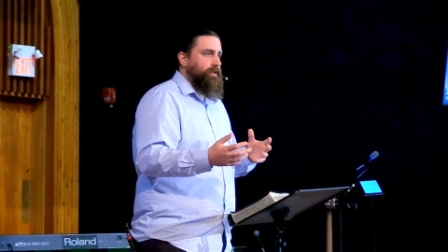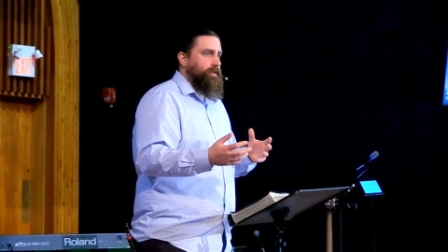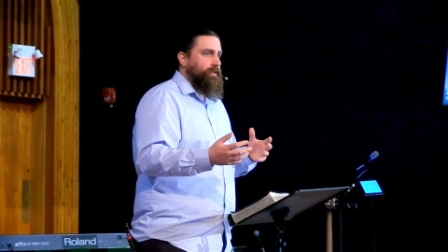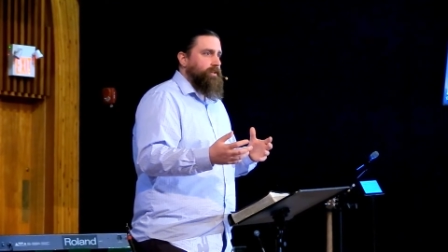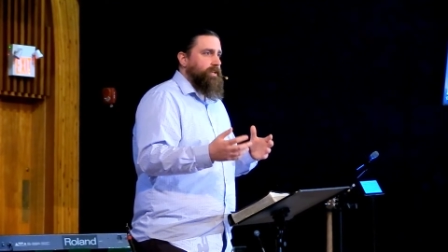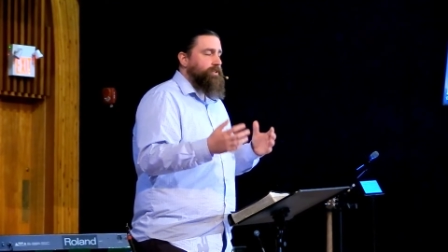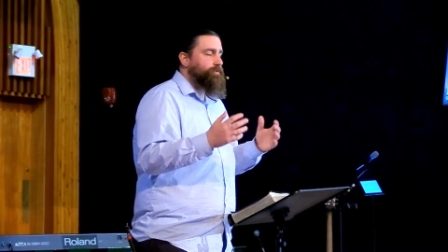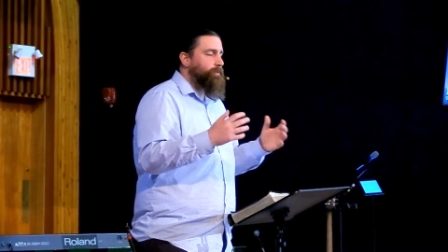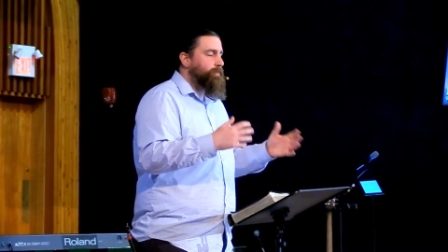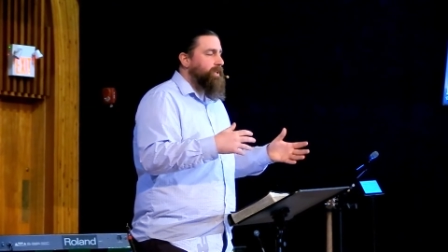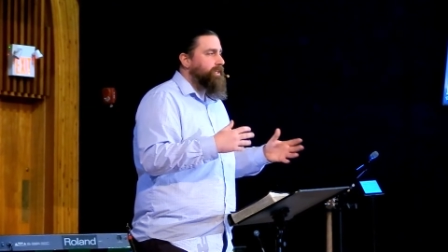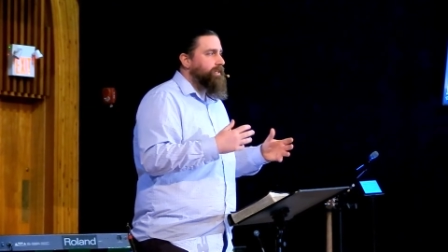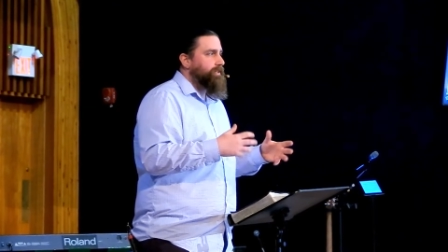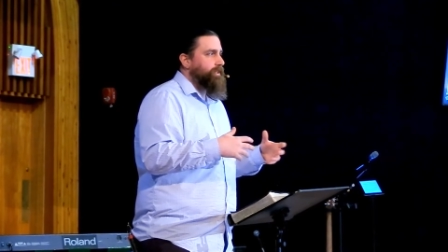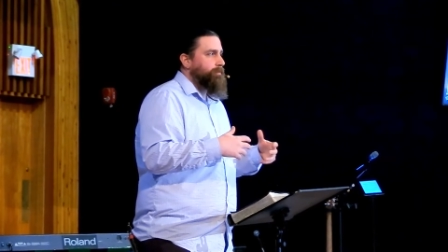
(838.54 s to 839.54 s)
he's
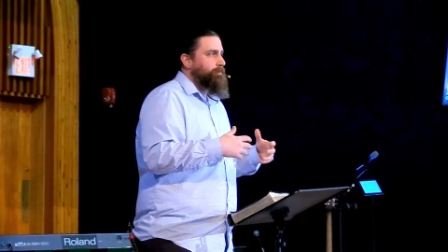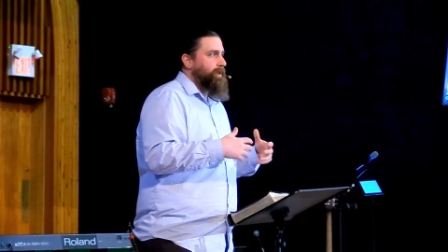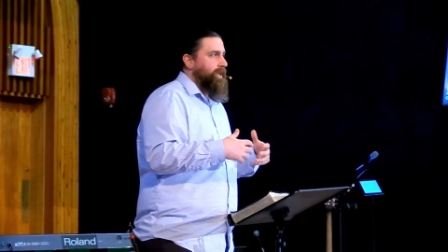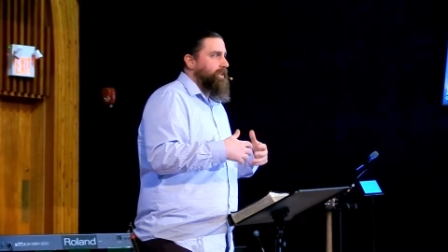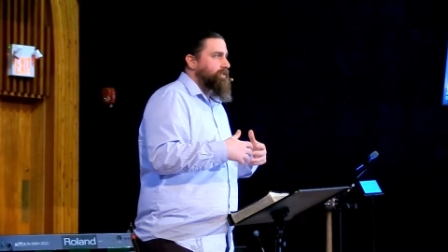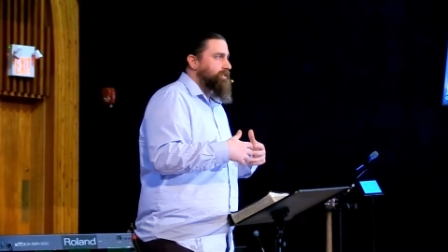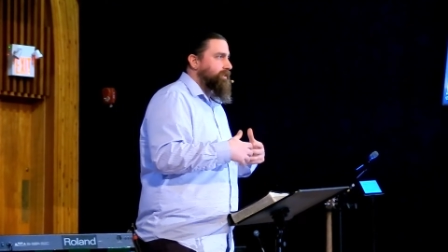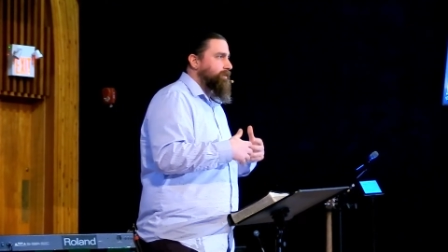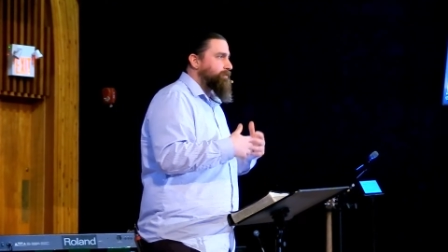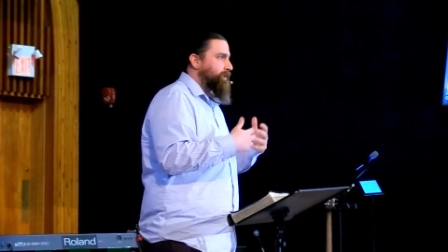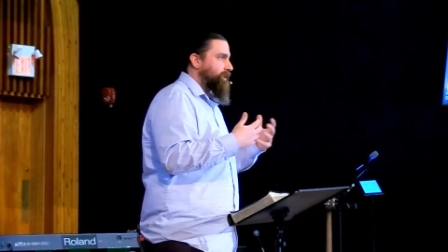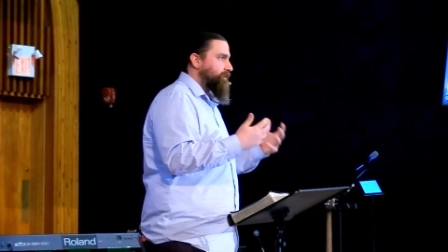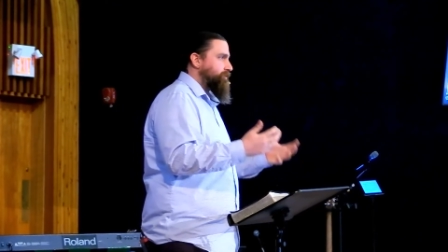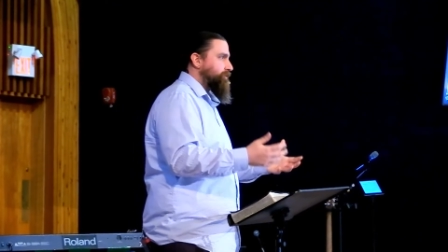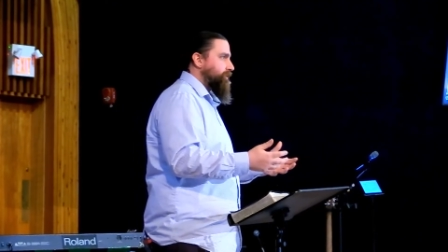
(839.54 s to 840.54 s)
repeatedly painting a
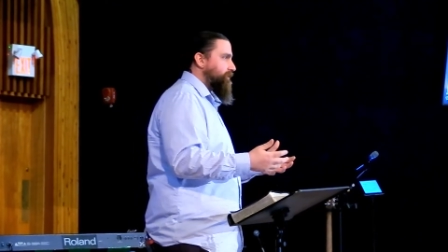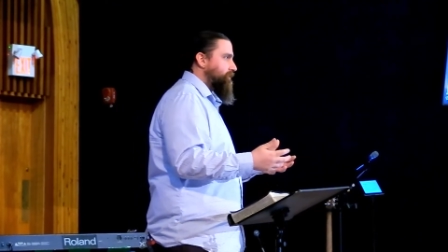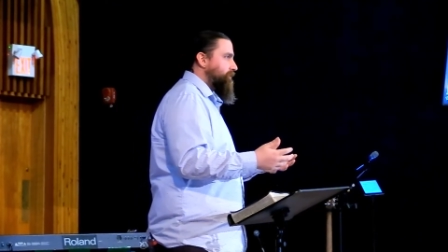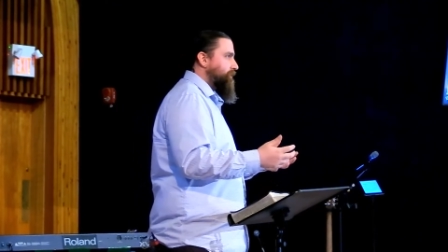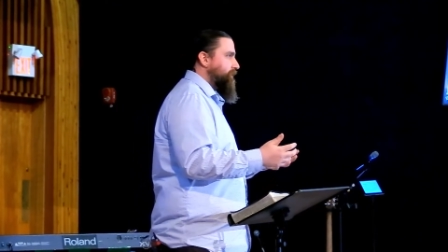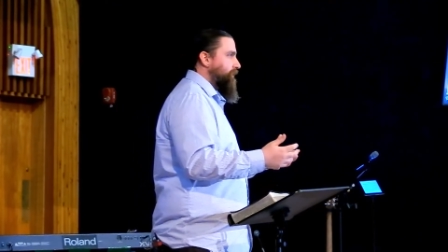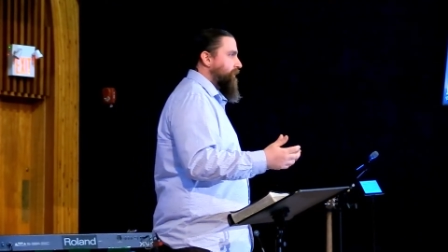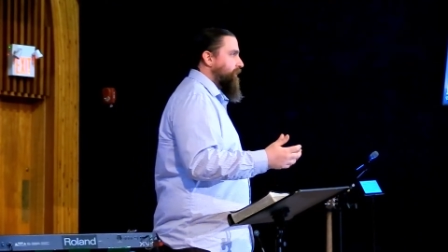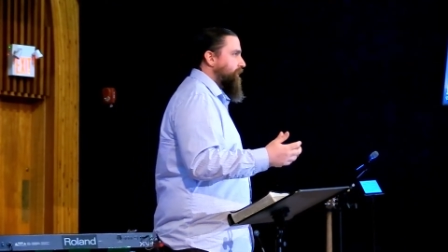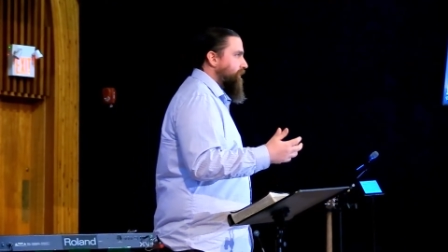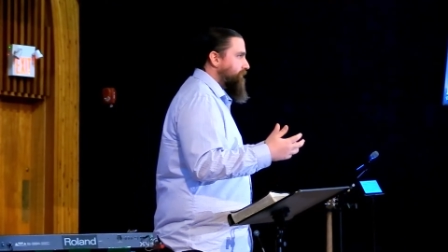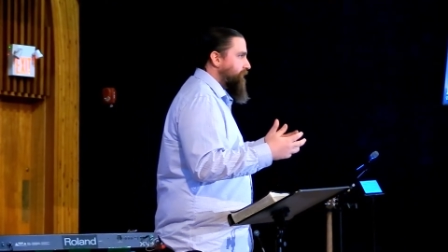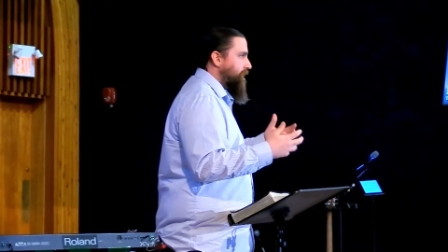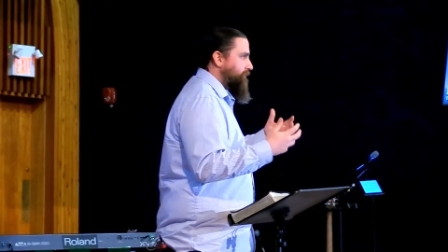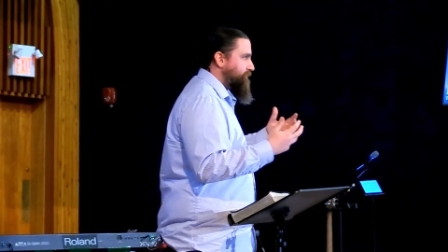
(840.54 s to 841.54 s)
picture
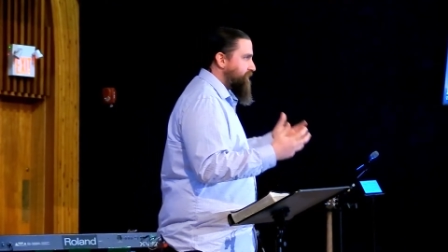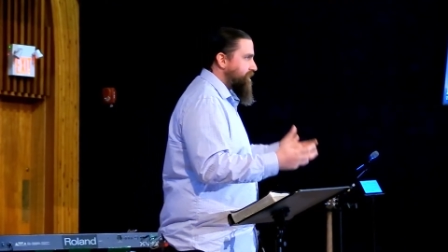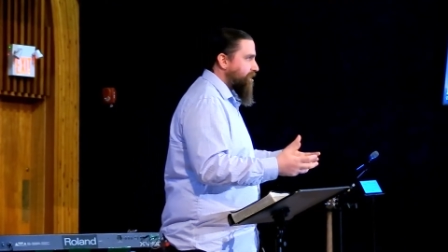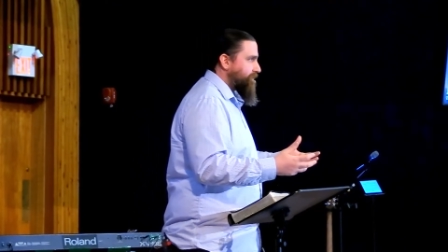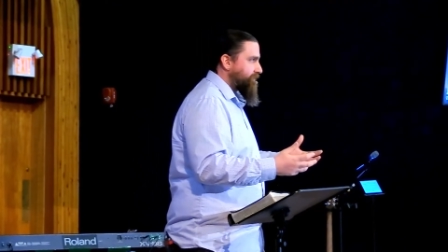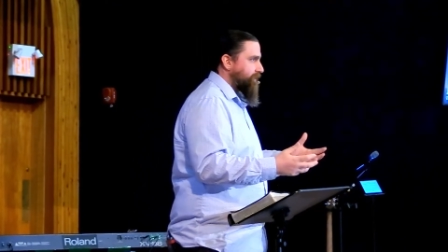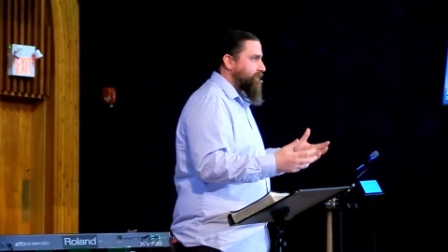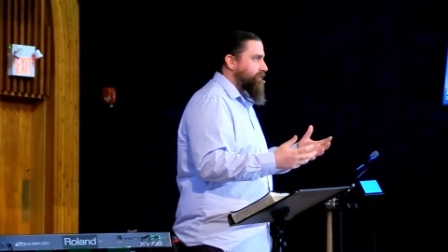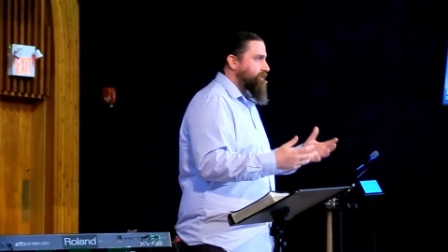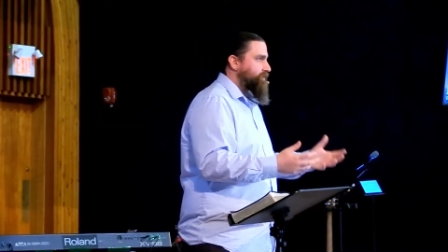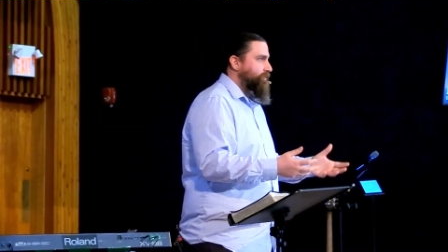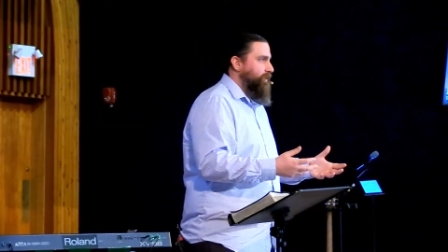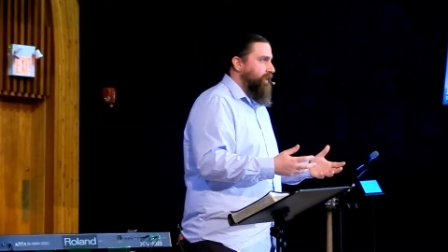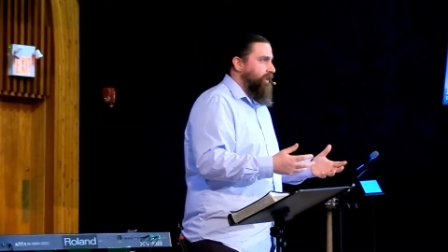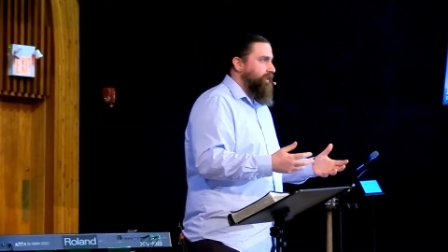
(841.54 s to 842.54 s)
of himself in
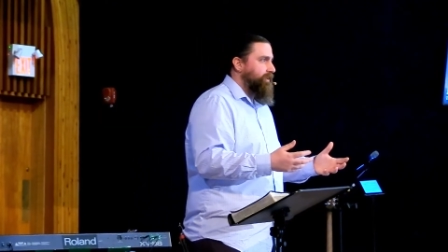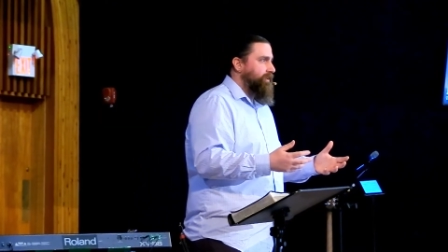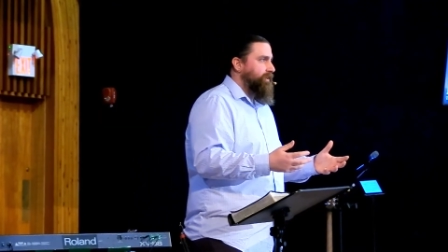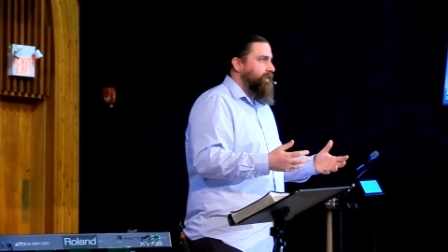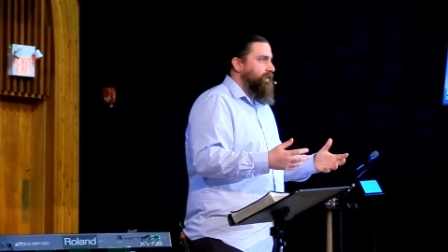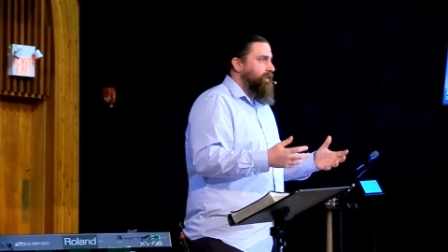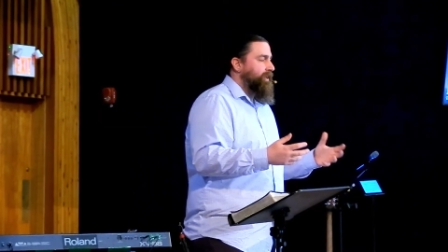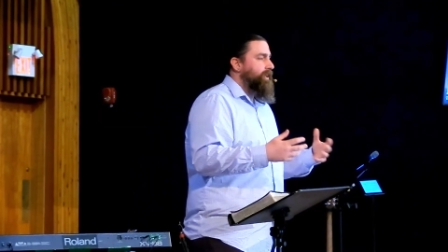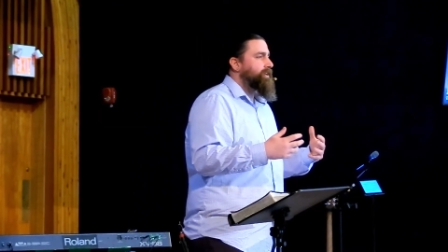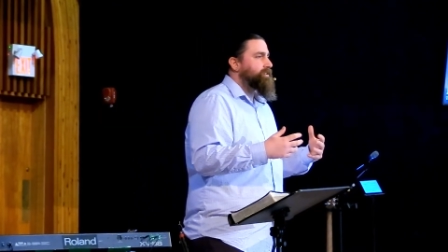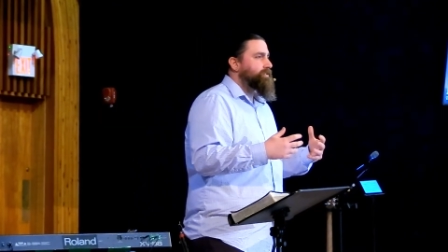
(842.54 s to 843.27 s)
this way. His